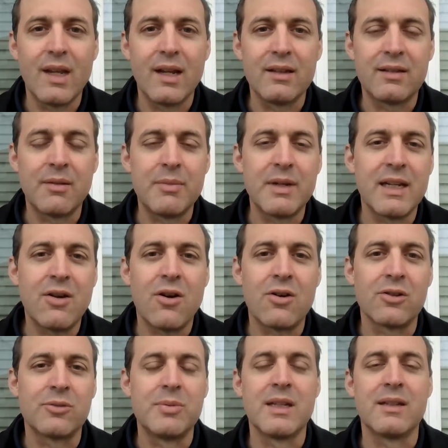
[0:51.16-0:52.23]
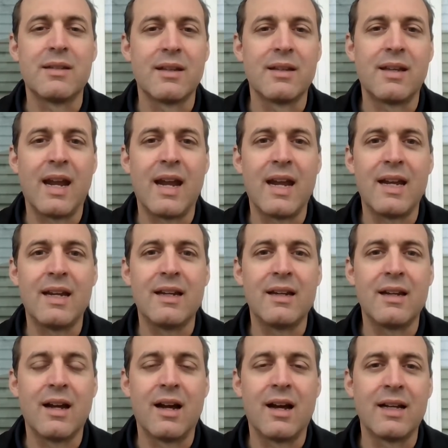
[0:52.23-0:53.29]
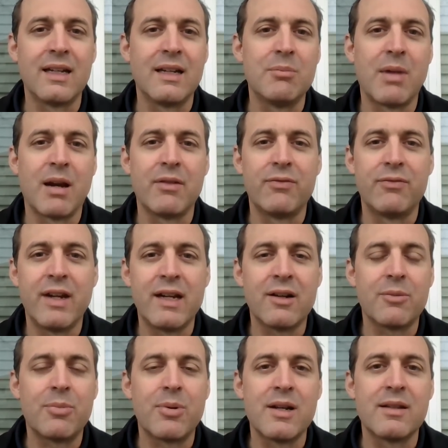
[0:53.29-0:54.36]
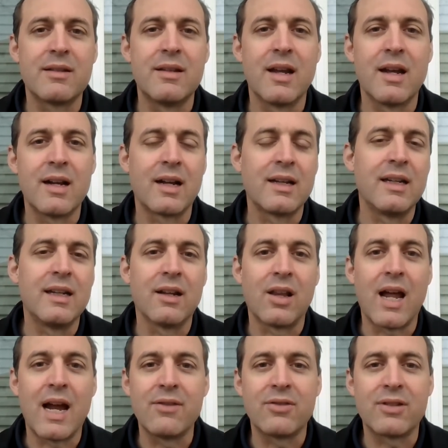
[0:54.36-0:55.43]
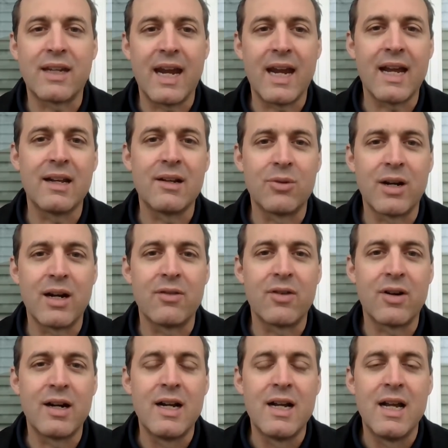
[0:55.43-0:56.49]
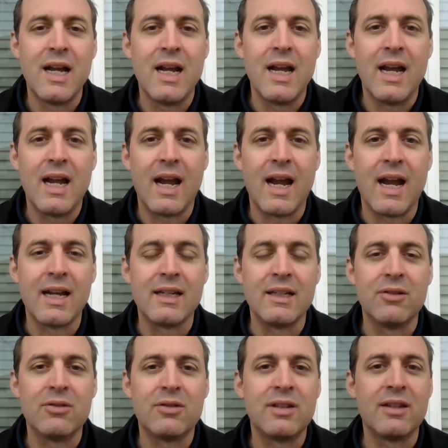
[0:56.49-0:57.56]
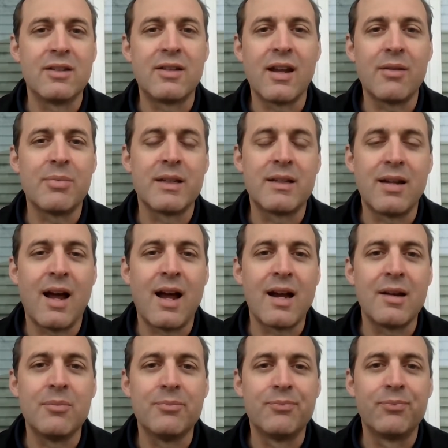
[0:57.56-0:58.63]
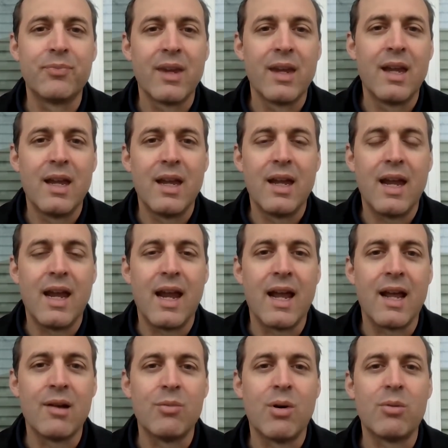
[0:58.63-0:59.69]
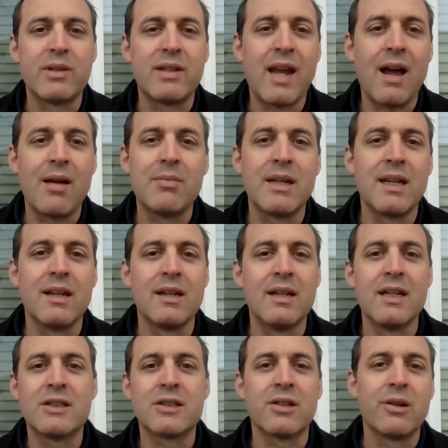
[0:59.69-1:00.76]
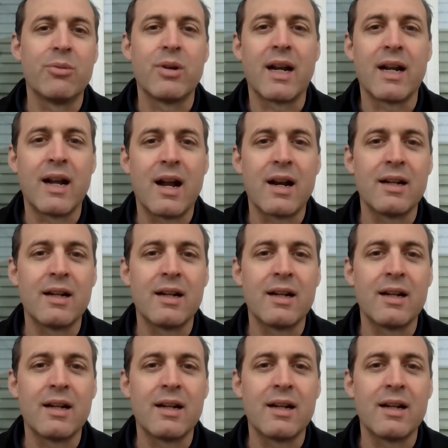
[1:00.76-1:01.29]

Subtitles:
Somebody calls me and says, hey, I need my fingerprints done. I need a live scan or whatever. And you set up a time. And what was happening initially when I got